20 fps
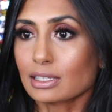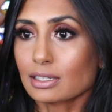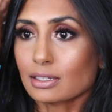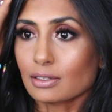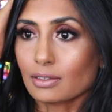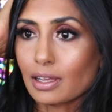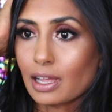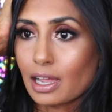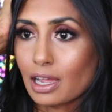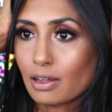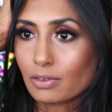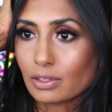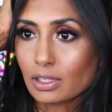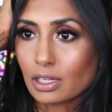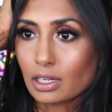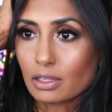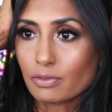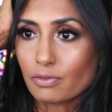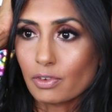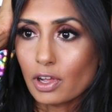still have a
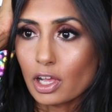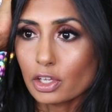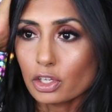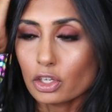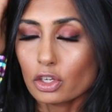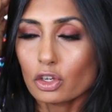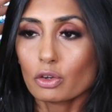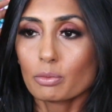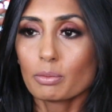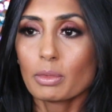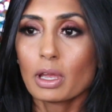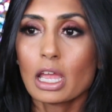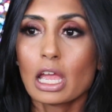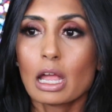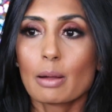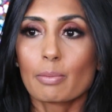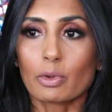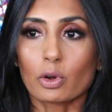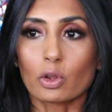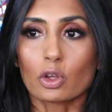lot of the volume,
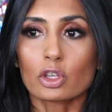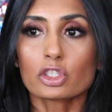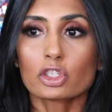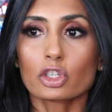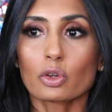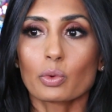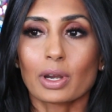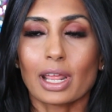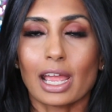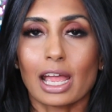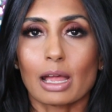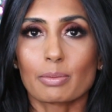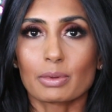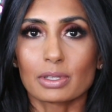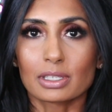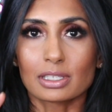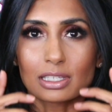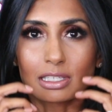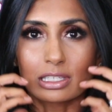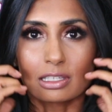but also what
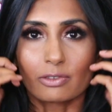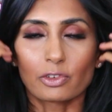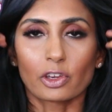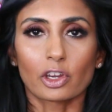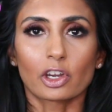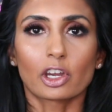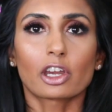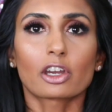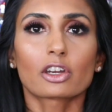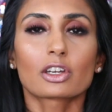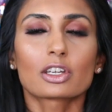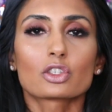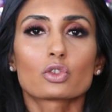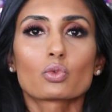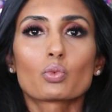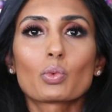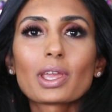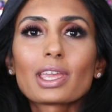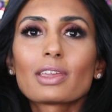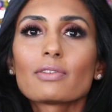happens is if your hair is
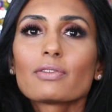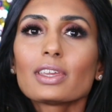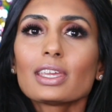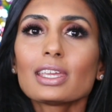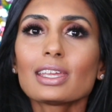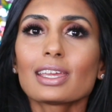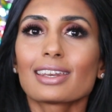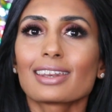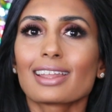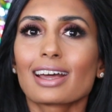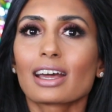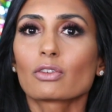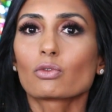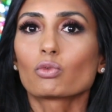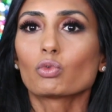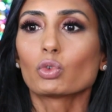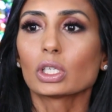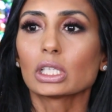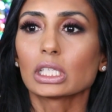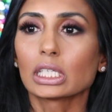wavy and not
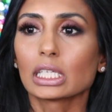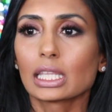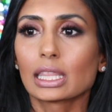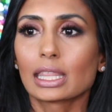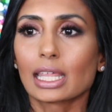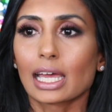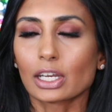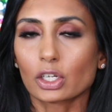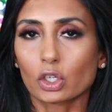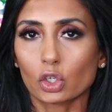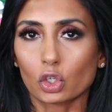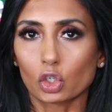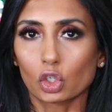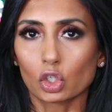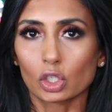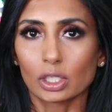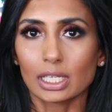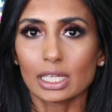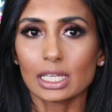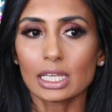really that
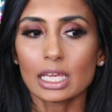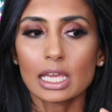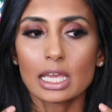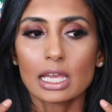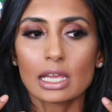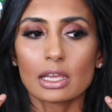curly,